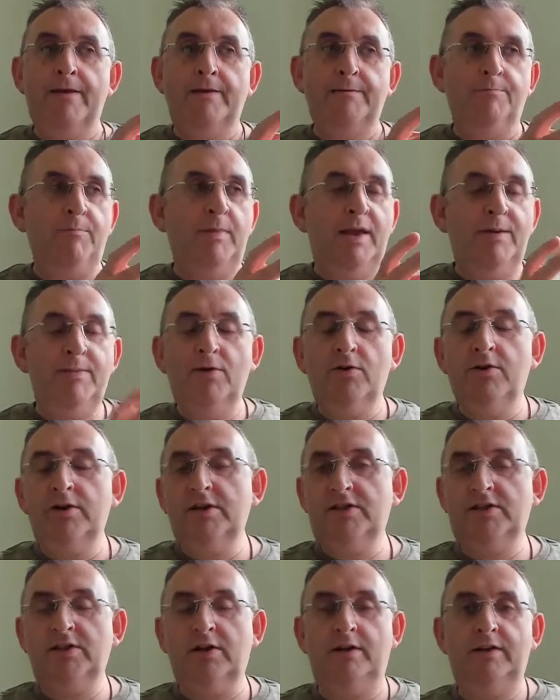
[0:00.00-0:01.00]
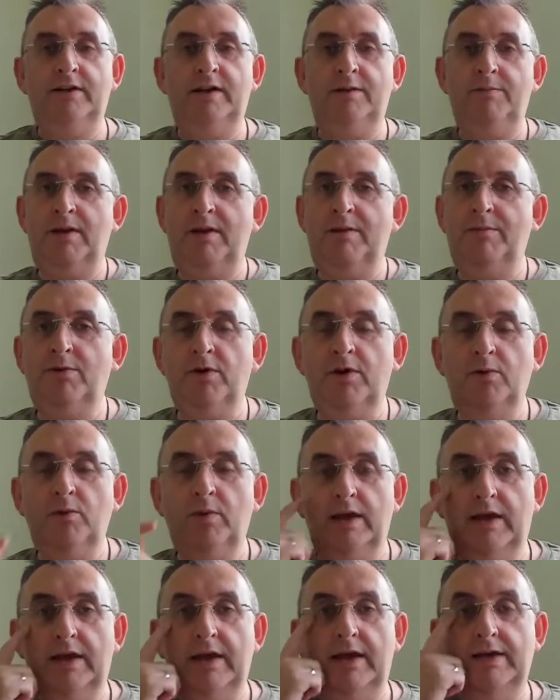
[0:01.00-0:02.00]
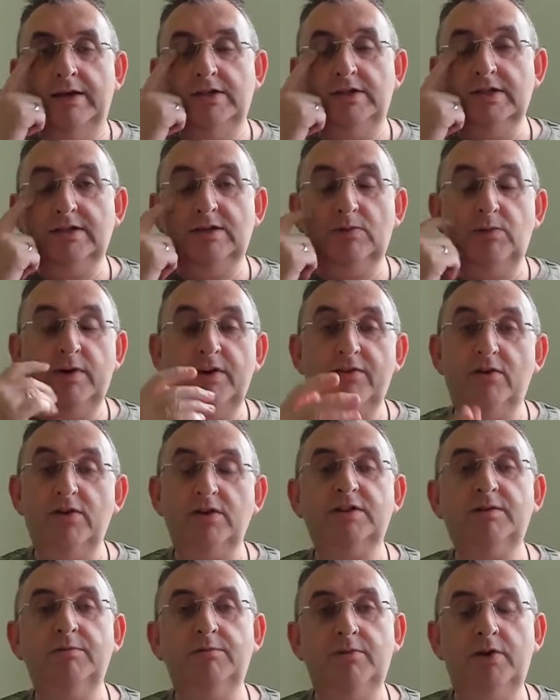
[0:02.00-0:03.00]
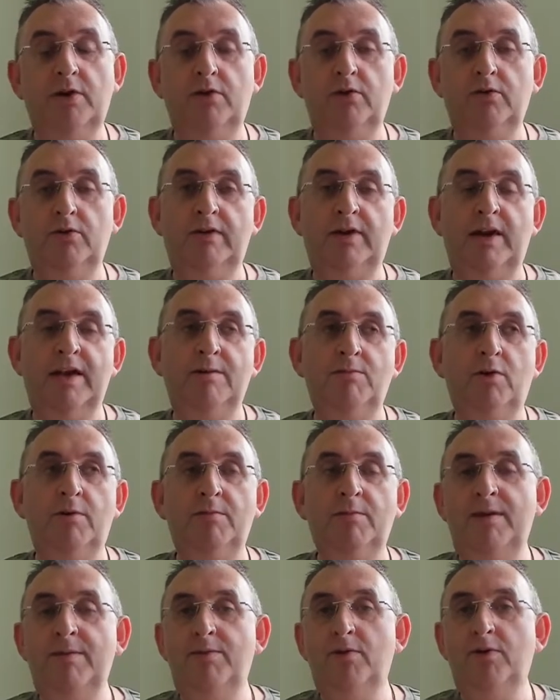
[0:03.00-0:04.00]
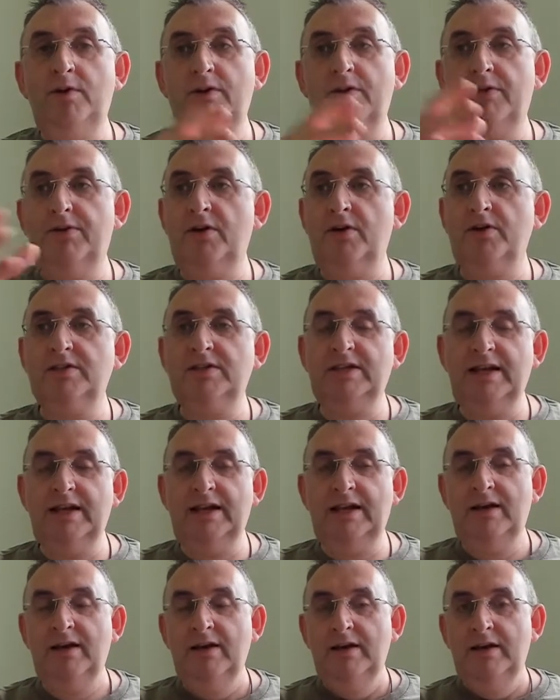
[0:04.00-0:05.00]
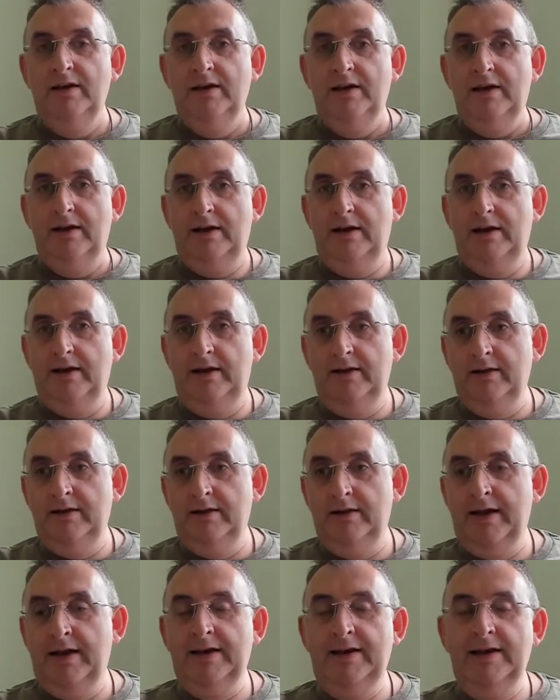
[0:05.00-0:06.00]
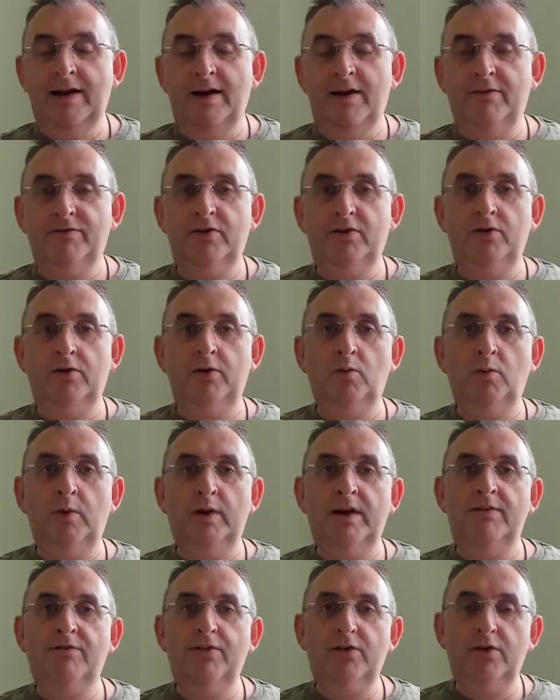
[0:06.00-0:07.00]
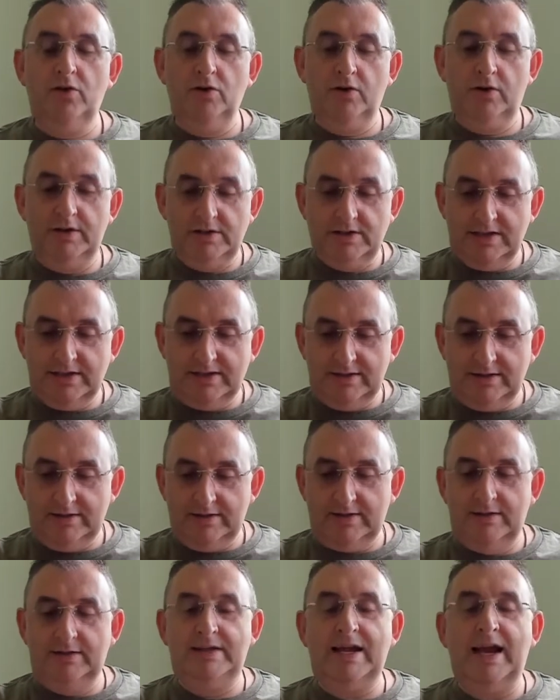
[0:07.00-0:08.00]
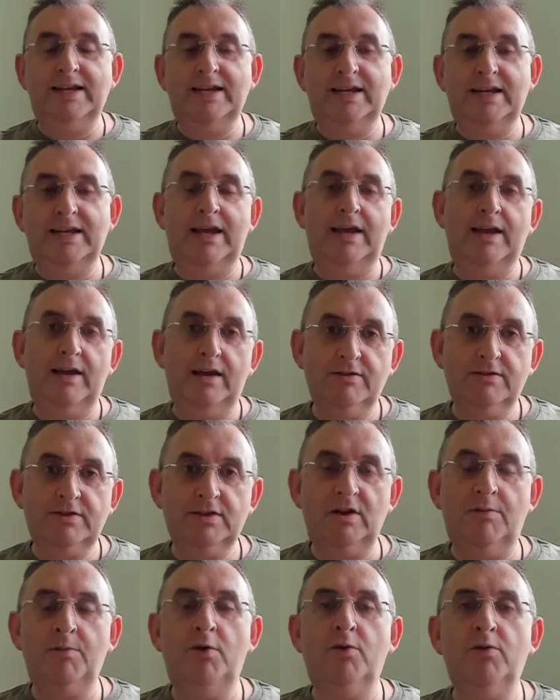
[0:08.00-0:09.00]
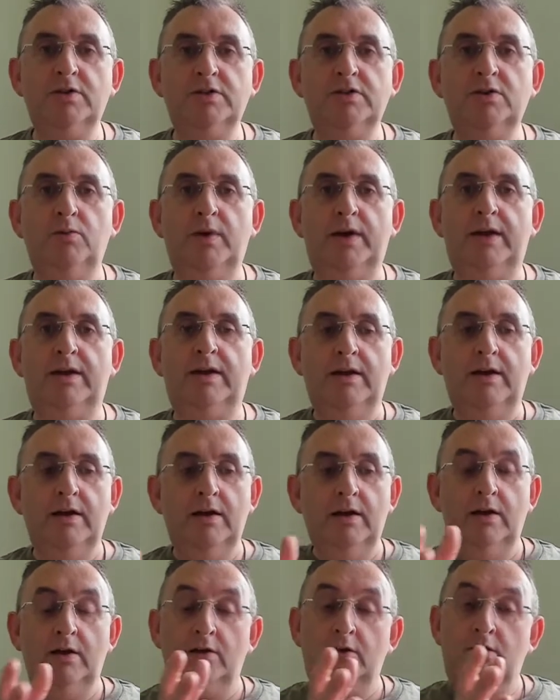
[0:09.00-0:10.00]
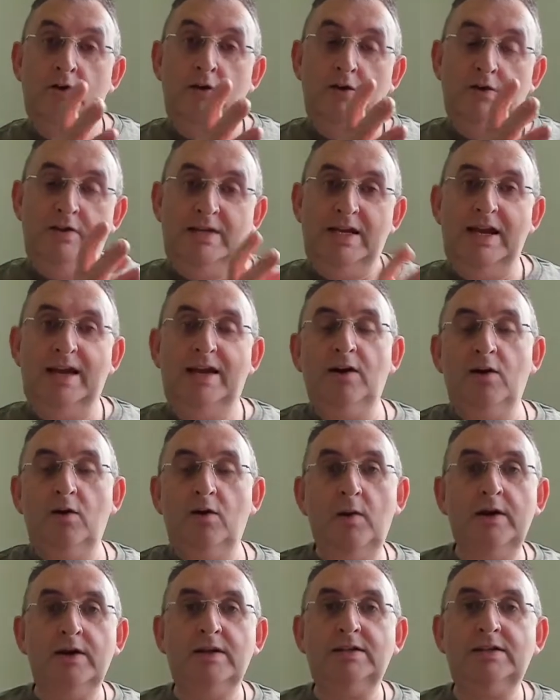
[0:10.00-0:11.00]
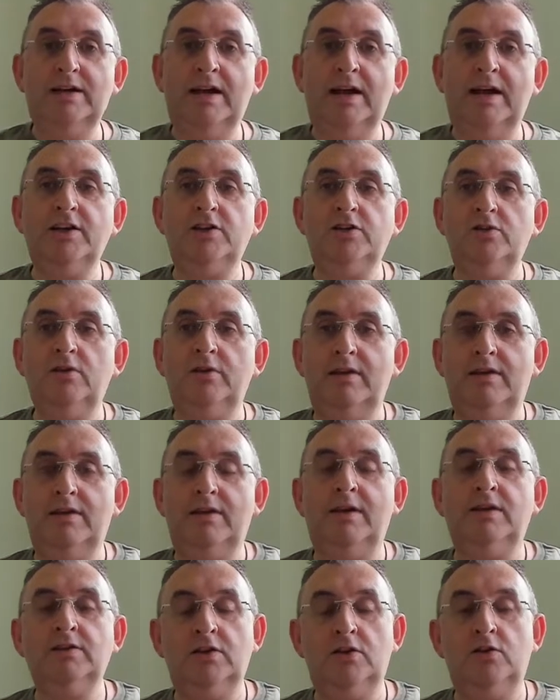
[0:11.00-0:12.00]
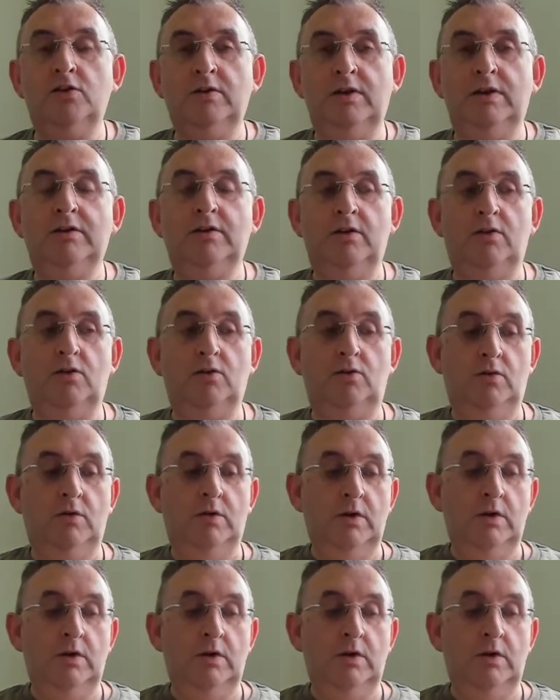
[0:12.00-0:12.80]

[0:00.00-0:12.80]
maybe on a Sunday, maybe on a weekend, just when you've got some downtime, or maybe on a Thursday late in the afternoon, whenever you can just dedicate some hours a week to taking awareness and action on the things that you need to do,